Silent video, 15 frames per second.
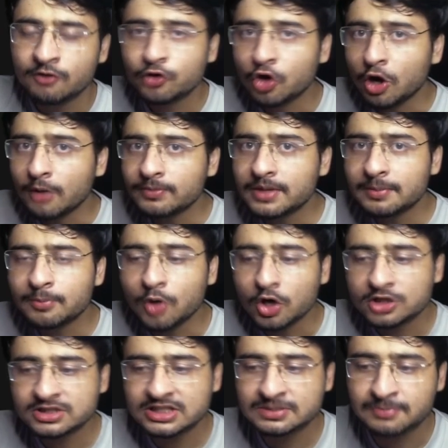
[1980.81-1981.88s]
from the
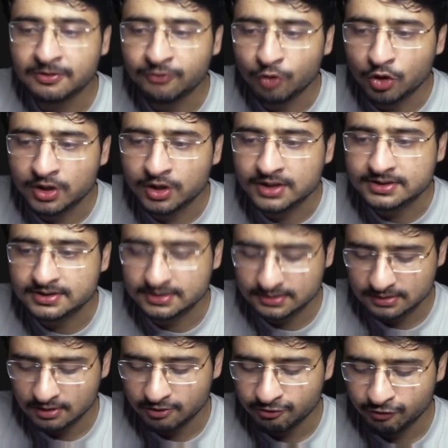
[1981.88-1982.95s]
boxes before
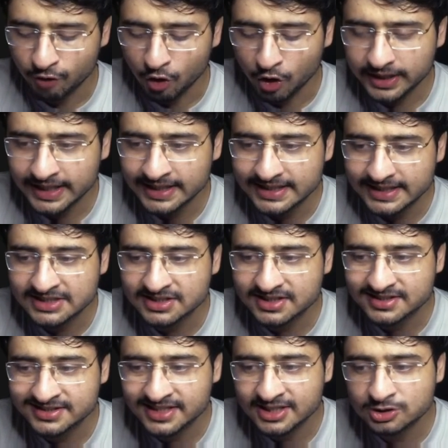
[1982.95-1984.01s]
us, for
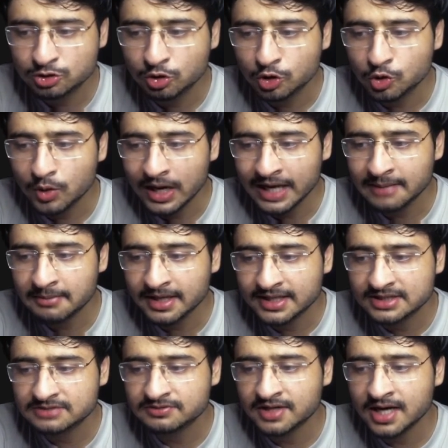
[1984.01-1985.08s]
integer j is equal to I
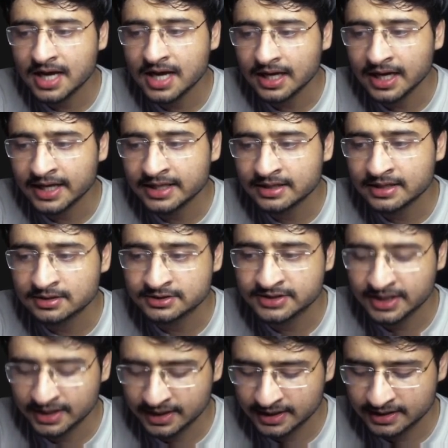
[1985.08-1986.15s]
minus 1,
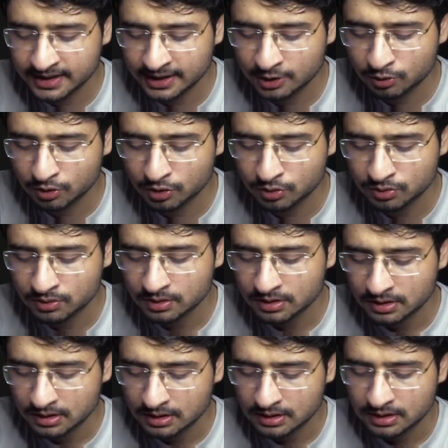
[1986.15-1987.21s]
j greater than equal to
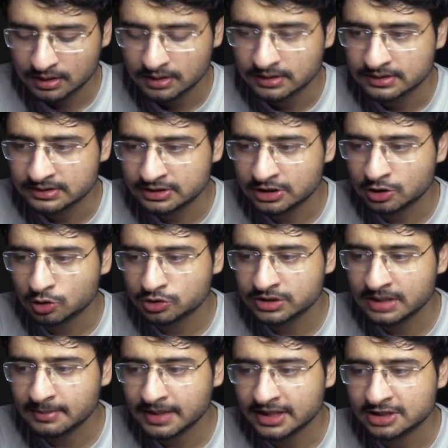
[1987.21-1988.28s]
0,
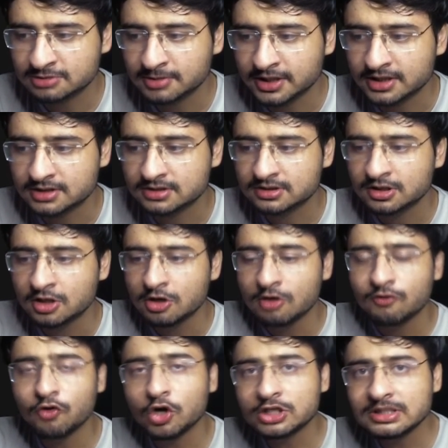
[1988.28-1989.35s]
j minus minus.
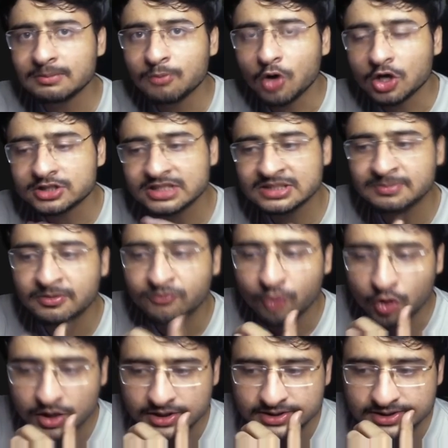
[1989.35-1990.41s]
For the boxes
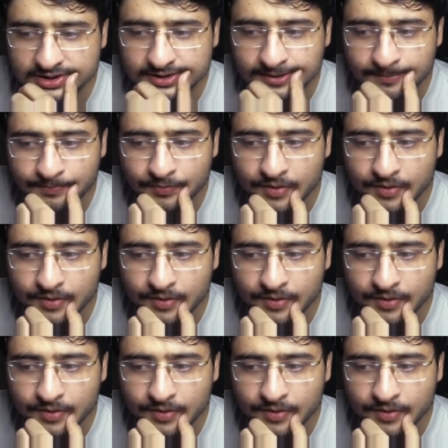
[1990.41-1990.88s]
before us,